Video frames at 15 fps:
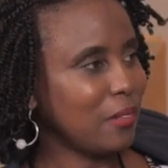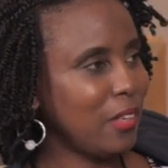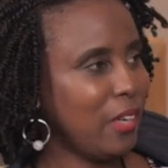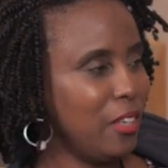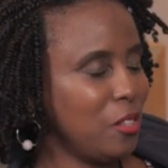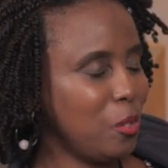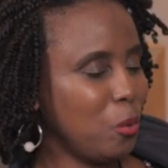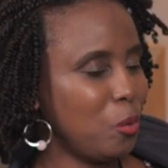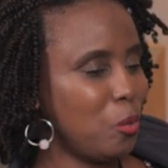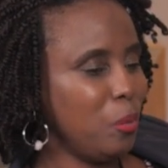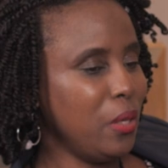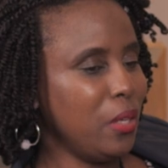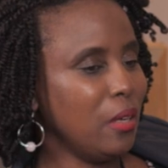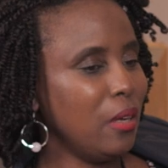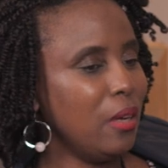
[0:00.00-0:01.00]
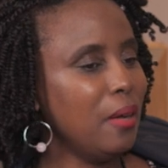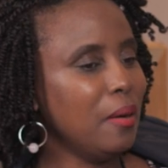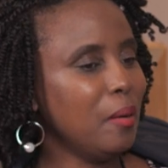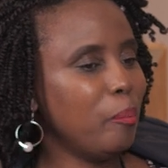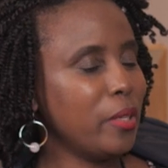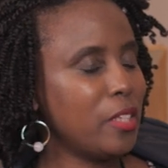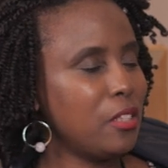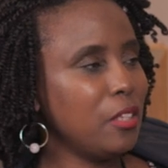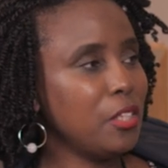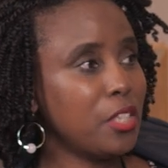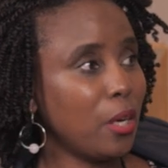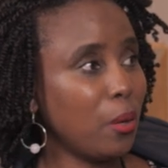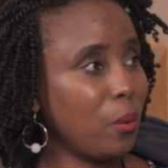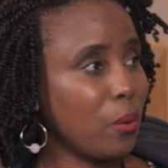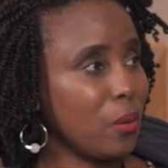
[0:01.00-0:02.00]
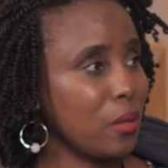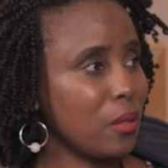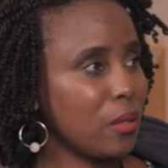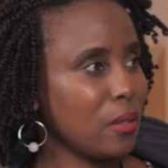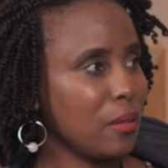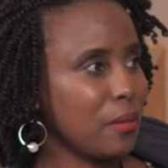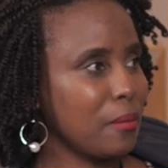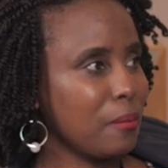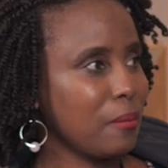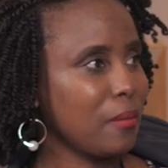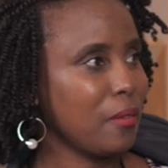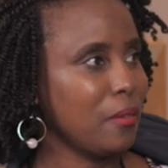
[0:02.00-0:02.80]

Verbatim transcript: a is equal to b mm. but still it's a lot mm-hmm.